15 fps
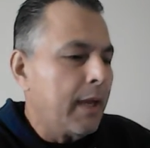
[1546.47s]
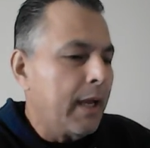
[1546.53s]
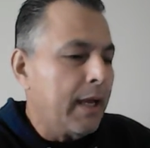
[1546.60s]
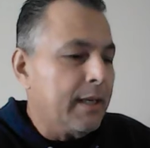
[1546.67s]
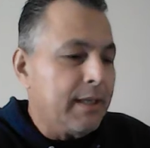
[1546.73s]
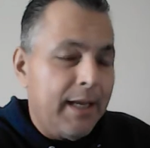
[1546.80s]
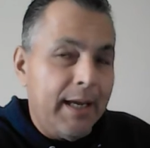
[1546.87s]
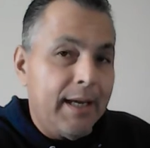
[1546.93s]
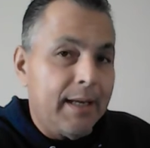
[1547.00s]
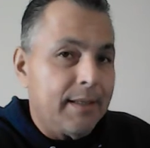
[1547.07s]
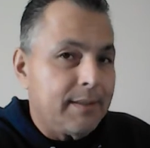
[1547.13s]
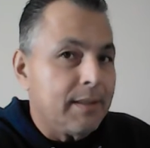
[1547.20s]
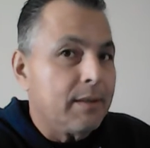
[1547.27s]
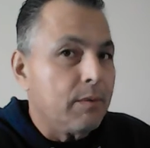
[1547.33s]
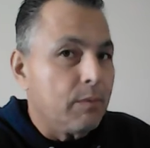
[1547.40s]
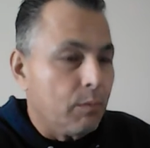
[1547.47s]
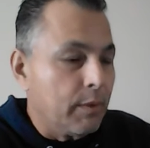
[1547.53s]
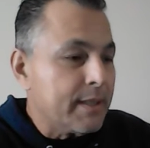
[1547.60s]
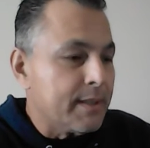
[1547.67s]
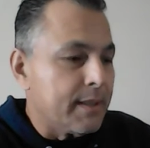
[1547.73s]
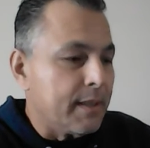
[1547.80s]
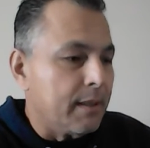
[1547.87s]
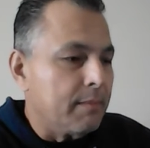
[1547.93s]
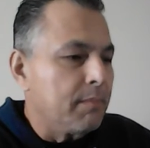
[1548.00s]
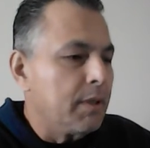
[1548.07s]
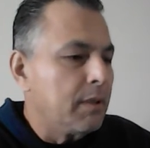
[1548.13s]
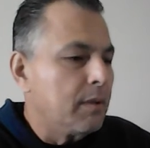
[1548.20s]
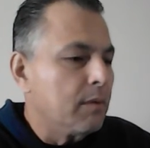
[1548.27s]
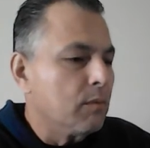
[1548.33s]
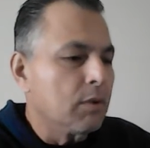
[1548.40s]
And it,
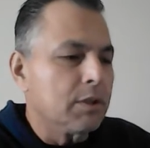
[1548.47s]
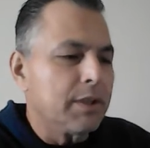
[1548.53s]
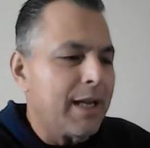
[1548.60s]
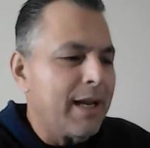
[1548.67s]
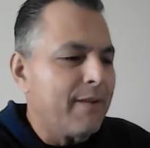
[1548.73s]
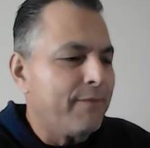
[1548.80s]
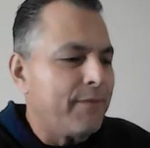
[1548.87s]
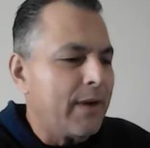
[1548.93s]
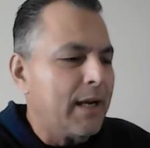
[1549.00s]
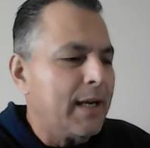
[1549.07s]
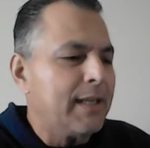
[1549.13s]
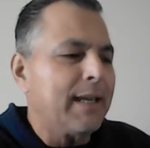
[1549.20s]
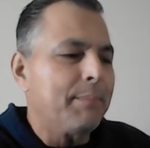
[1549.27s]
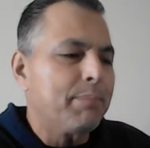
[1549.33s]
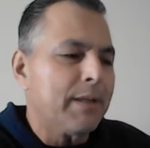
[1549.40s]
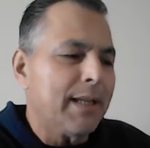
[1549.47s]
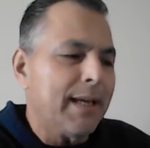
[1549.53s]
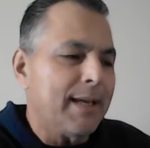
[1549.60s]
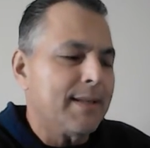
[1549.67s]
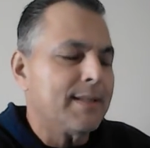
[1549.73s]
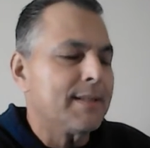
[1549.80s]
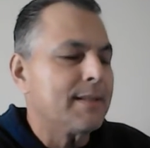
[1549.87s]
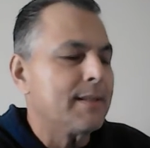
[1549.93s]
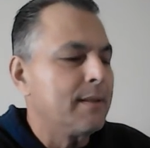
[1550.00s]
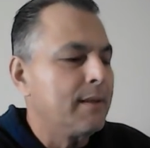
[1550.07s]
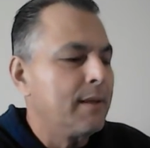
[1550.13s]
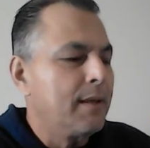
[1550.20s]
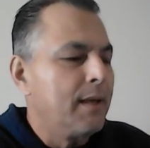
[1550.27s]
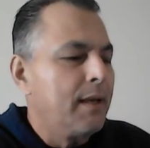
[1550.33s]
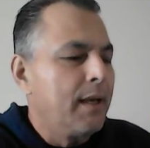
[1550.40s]
wisdom, will not find a place,
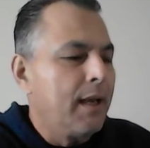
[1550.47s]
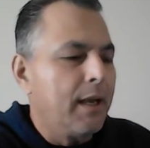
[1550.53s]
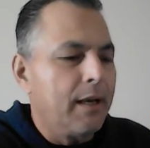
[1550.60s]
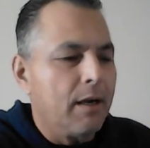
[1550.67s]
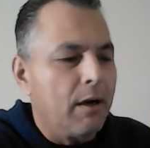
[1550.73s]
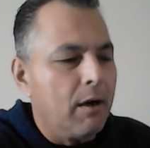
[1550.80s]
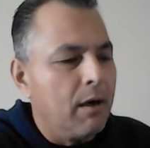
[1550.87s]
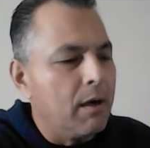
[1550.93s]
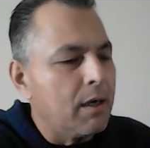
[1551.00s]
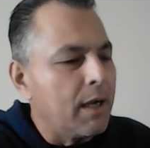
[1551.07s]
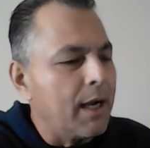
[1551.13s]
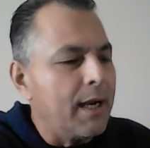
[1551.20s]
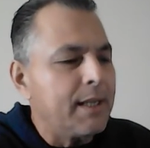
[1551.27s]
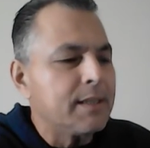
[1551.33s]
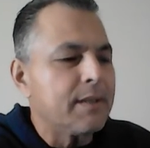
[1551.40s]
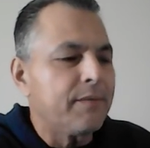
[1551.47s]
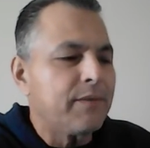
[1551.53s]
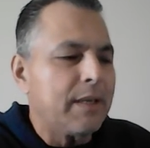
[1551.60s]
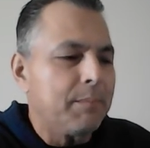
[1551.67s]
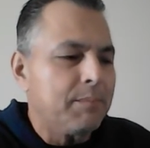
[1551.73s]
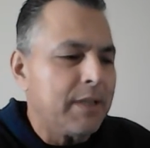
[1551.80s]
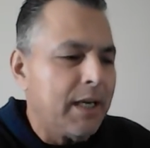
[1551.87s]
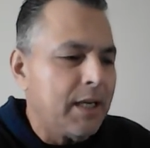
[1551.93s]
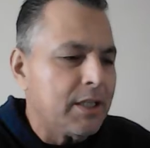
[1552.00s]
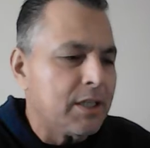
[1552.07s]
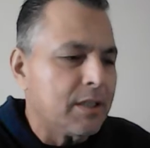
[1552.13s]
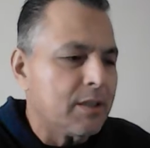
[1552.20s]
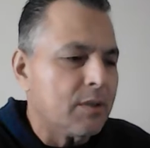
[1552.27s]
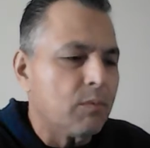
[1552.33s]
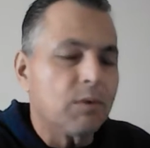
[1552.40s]
and all kinds of
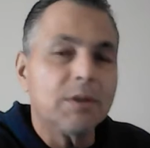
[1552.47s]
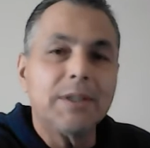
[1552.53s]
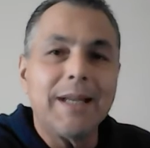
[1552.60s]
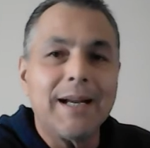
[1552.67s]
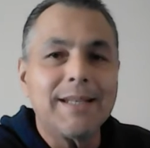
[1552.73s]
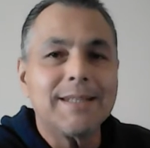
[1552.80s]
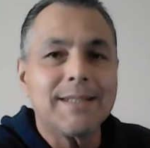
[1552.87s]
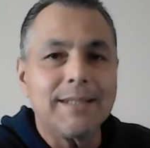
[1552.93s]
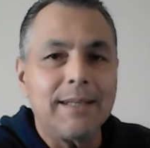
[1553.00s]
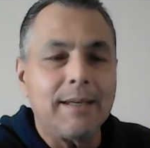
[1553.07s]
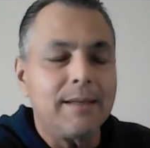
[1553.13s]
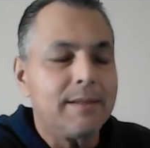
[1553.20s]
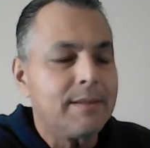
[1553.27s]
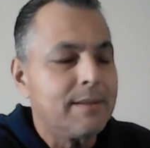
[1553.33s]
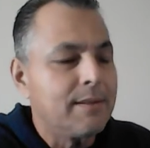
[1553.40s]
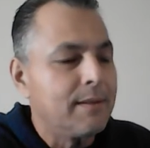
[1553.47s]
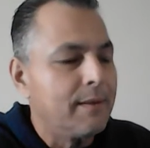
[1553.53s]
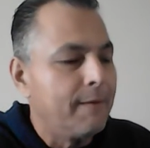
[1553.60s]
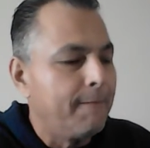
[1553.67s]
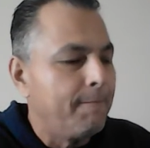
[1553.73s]
temptations will not cease.